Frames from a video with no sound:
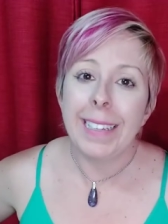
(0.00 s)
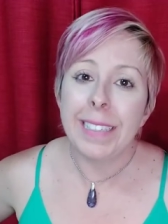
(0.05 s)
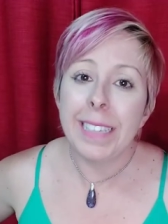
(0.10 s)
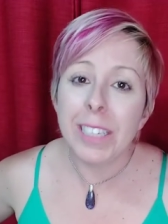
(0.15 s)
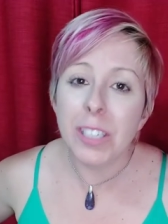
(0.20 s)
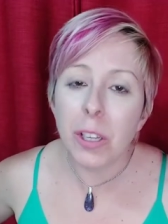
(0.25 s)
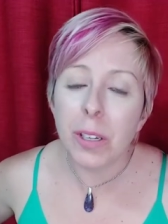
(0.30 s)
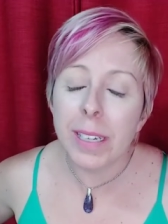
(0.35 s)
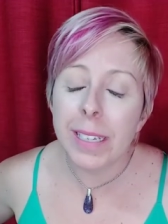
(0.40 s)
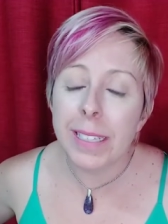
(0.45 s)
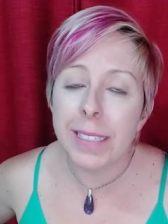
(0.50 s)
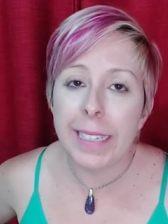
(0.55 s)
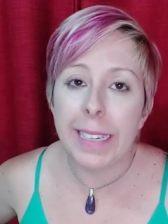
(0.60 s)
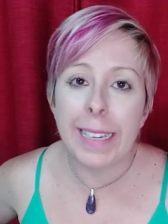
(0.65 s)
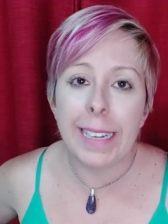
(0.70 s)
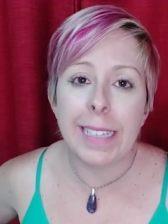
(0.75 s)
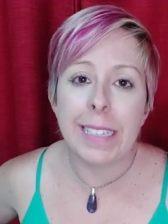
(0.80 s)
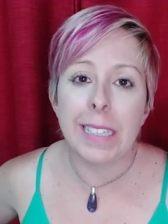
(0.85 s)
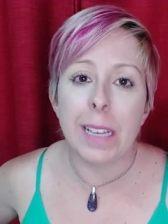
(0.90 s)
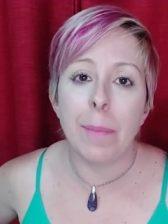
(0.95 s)

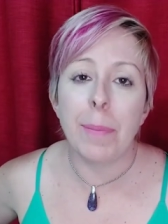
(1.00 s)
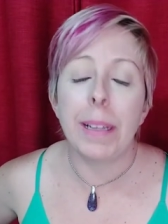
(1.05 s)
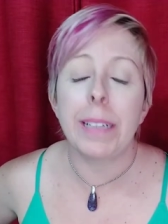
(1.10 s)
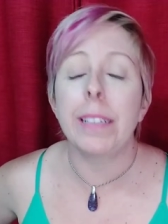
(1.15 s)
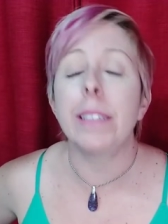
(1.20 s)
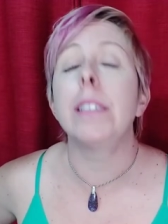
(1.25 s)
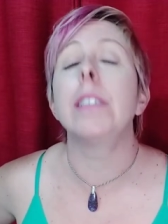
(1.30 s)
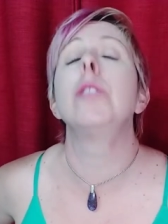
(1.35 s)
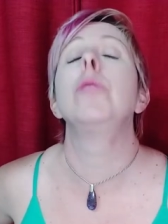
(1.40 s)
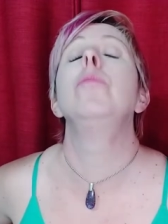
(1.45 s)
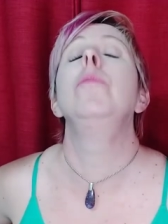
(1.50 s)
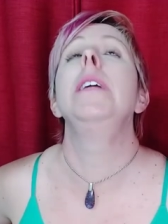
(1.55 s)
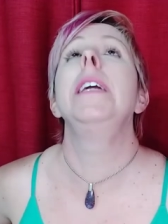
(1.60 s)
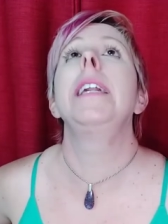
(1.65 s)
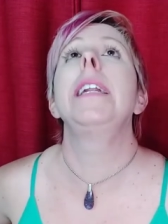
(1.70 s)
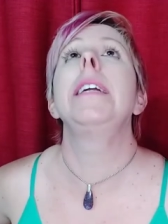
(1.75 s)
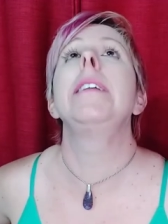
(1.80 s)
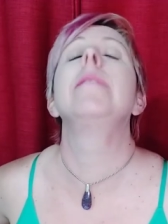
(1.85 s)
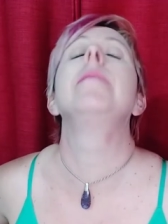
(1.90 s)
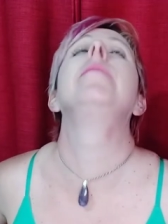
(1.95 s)
Dishonesty is something that just
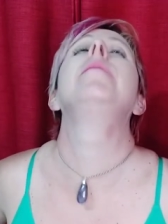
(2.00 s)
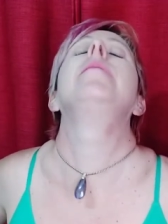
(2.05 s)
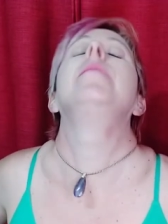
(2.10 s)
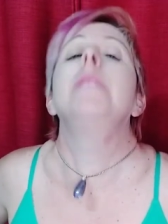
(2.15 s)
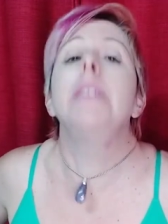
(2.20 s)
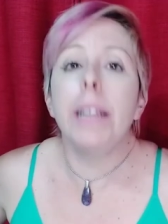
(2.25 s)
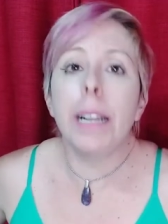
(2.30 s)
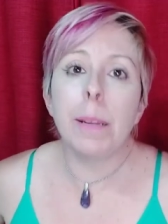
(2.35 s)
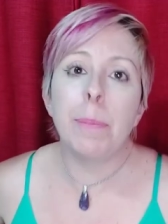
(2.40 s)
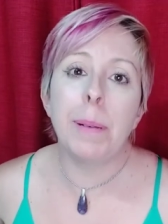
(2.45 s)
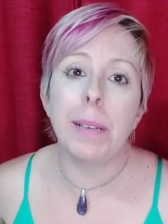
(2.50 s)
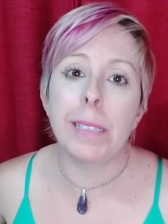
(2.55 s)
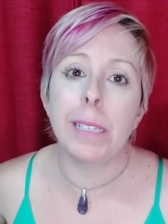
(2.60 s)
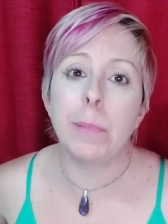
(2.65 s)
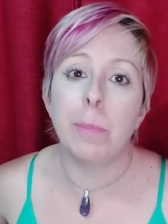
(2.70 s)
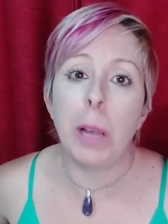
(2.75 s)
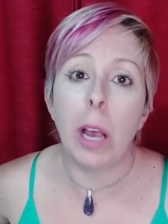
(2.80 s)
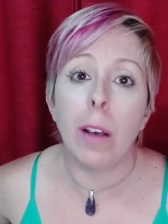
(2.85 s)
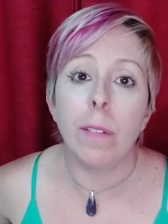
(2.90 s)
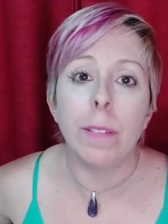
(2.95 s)
really, really
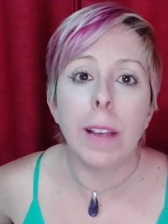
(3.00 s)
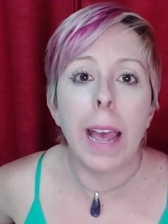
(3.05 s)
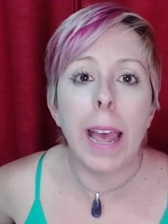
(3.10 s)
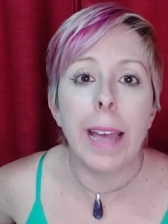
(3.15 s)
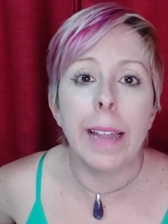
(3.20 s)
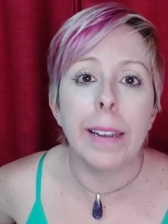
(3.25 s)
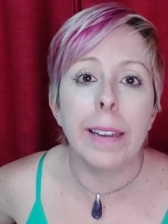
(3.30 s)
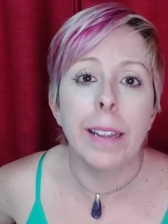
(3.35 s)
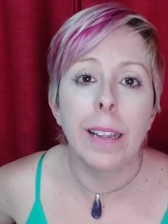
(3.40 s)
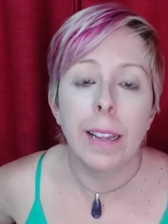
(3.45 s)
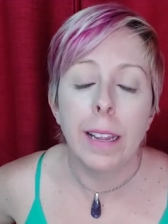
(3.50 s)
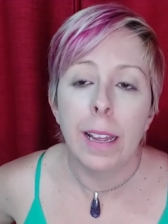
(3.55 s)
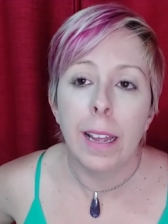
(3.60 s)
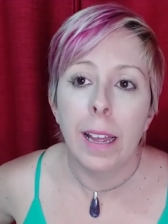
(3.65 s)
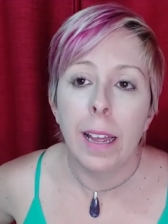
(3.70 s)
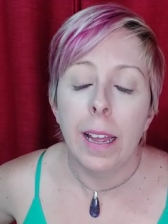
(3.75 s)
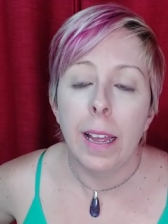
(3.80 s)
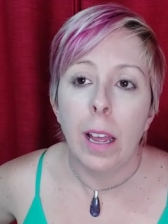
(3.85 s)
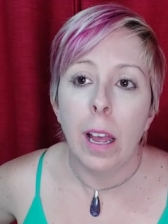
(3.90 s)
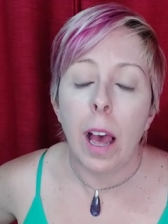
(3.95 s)
pisses me off, and
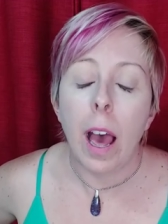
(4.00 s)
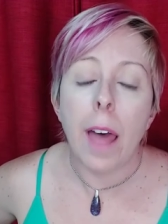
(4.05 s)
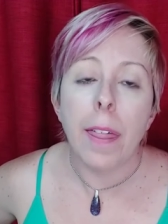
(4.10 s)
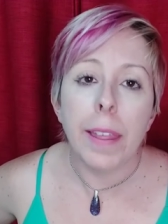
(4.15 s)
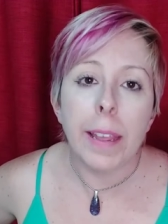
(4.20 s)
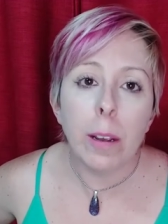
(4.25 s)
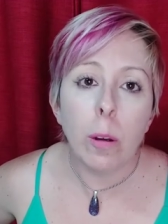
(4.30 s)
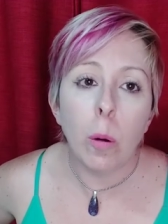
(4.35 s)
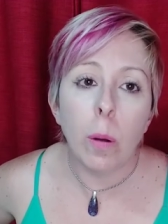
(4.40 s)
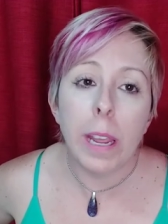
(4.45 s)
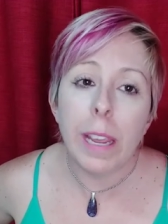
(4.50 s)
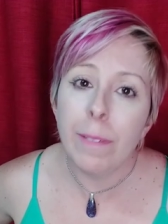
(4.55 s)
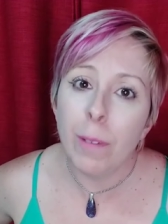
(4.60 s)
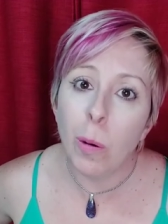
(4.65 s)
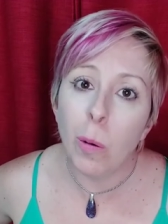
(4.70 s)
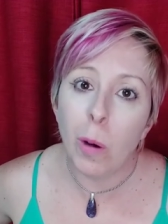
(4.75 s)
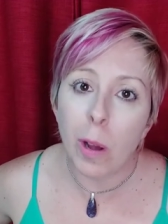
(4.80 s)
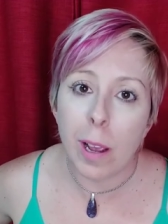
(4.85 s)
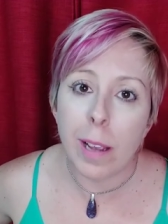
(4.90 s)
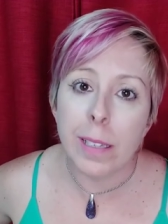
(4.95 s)
I think
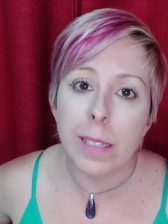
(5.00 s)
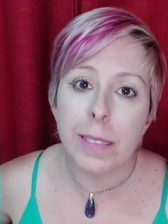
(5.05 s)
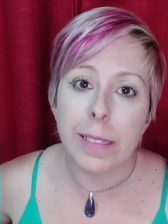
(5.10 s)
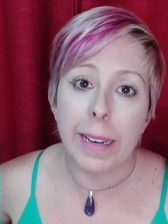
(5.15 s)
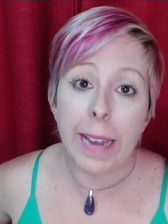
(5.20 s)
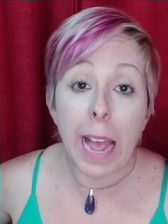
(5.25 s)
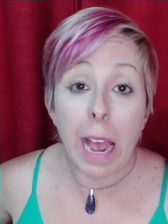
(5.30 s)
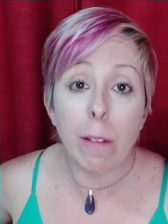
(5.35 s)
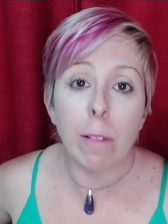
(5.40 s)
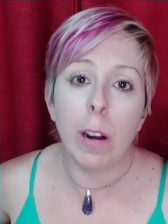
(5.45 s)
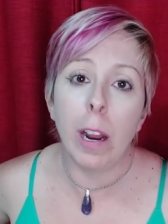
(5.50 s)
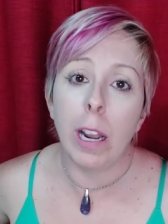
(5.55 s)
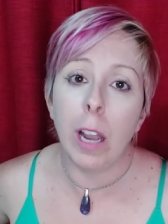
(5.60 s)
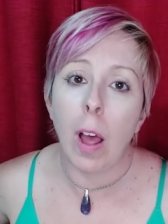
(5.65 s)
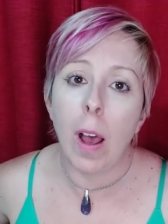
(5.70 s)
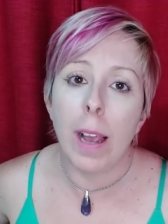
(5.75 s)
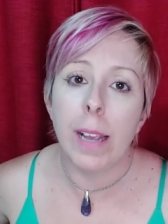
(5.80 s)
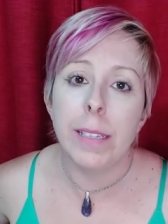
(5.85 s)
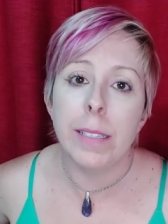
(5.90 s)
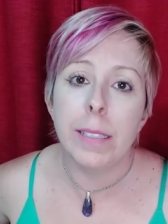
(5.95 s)
even worse than outright
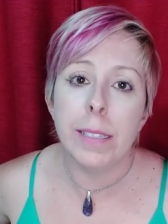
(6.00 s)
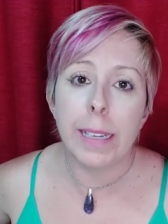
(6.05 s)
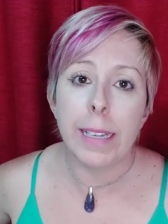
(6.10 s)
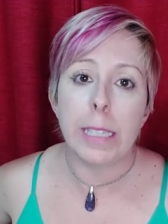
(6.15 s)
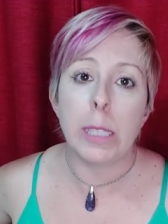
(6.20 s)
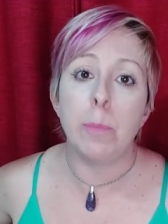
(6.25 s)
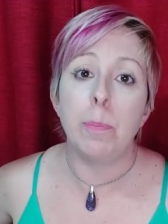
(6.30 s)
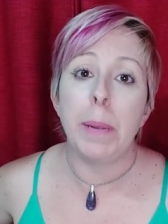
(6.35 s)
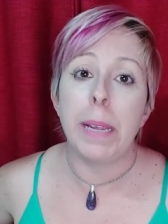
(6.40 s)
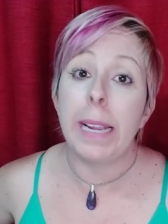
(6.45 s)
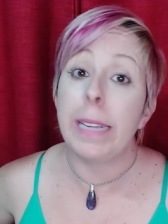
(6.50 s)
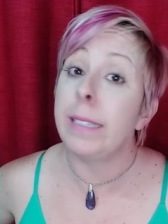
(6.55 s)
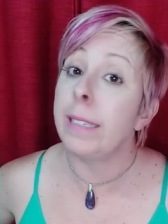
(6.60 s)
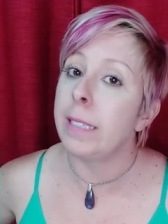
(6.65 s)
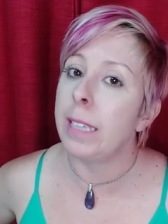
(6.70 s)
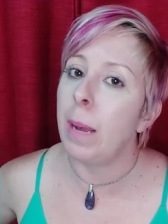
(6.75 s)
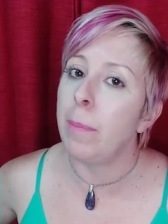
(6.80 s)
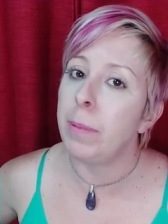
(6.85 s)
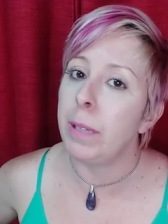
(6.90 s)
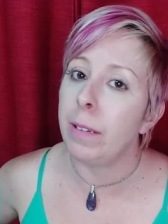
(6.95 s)
lies is being
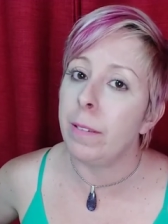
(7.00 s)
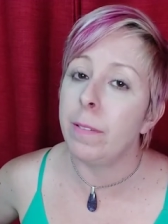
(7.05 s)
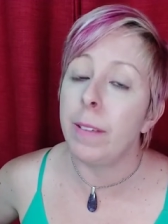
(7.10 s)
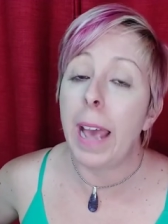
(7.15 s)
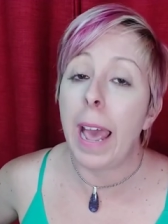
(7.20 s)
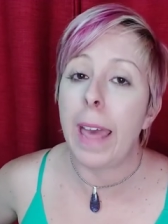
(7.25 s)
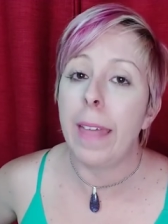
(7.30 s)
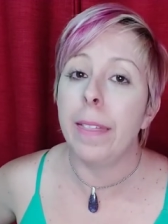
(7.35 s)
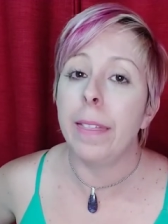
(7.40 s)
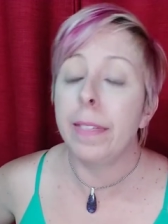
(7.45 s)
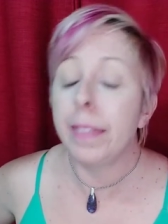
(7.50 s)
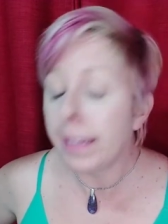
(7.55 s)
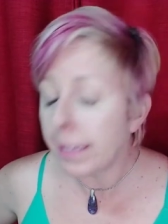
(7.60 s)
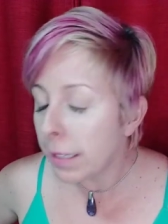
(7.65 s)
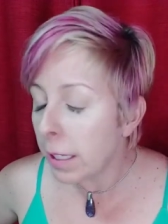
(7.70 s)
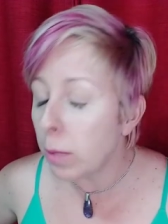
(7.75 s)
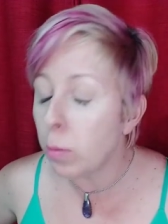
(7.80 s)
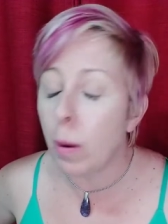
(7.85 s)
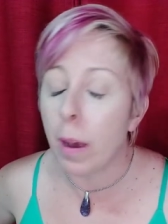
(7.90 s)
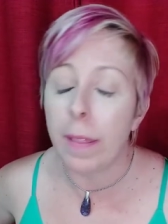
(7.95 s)
deceptive, and
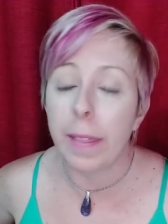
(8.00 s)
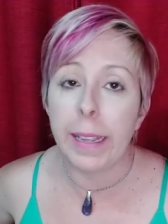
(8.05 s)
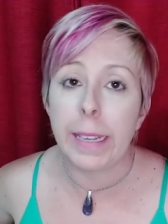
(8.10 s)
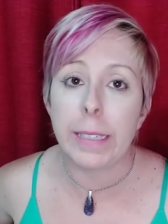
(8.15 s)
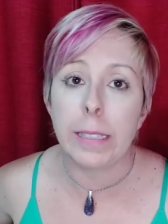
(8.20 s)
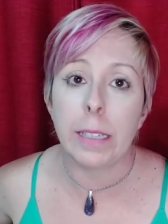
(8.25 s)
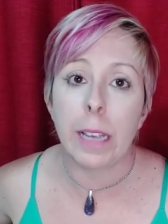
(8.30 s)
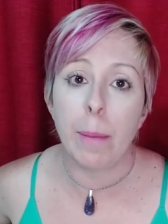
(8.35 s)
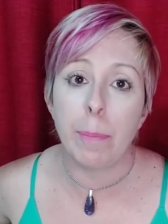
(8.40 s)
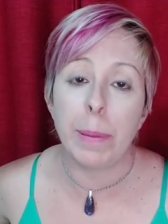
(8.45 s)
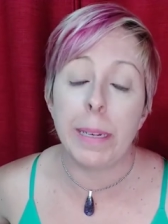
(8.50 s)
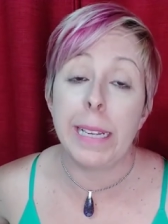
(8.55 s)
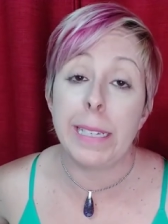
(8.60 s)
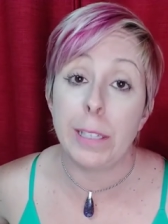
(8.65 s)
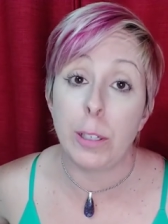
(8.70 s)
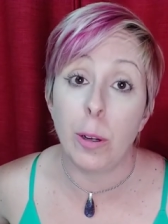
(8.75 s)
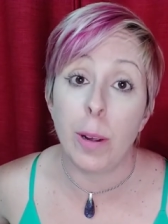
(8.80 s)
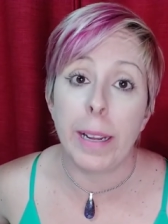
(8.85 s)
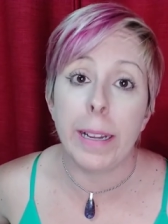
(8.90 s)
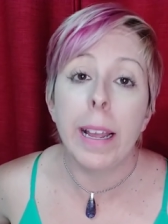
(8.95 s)
this is what these companies
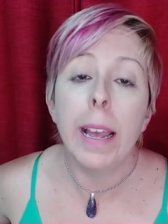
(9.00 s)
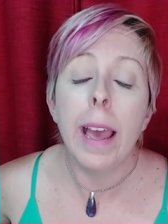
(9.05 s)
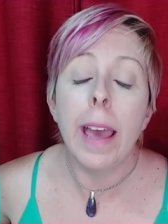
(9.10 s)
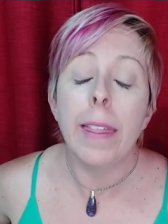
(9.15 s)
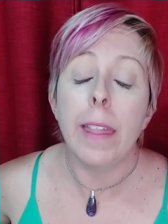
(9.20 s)
are doing.